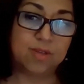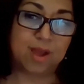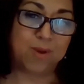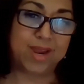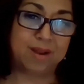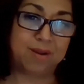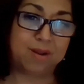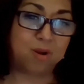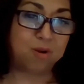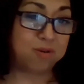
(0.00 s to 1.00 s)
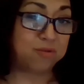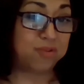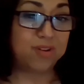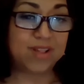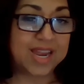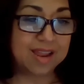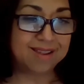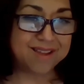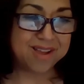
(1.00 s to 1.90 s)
so that we can hopefully